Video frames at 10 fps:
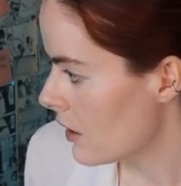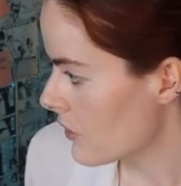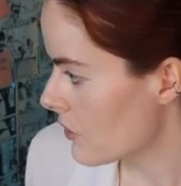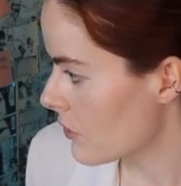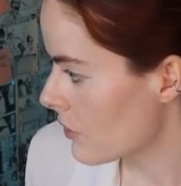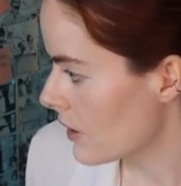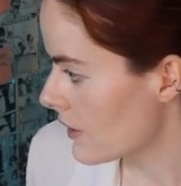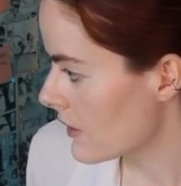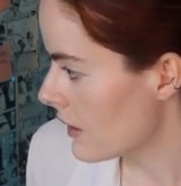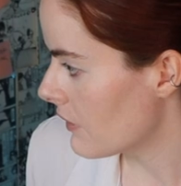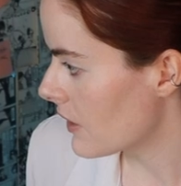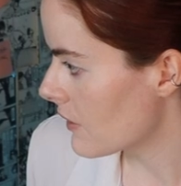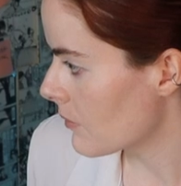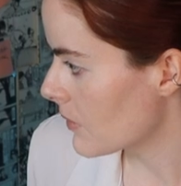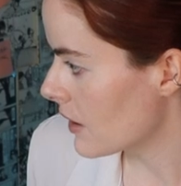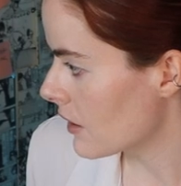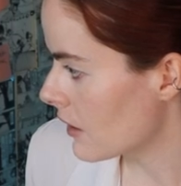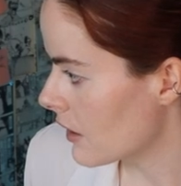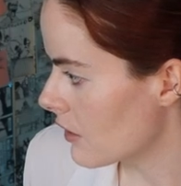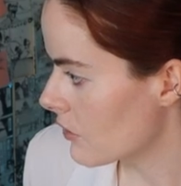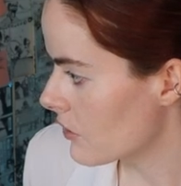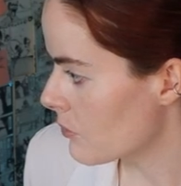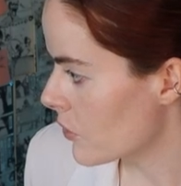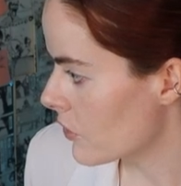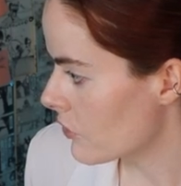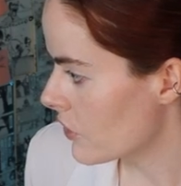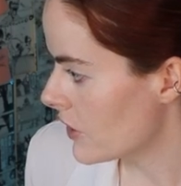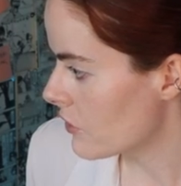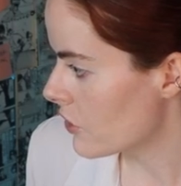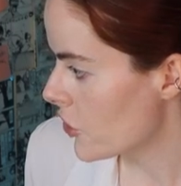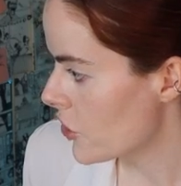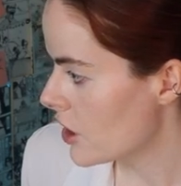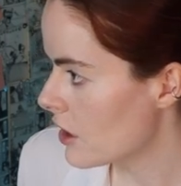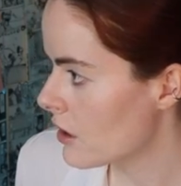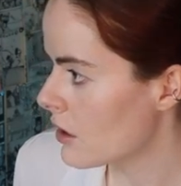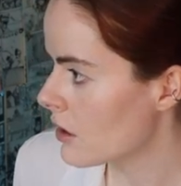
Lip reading: So let's give it something that looks more researchy.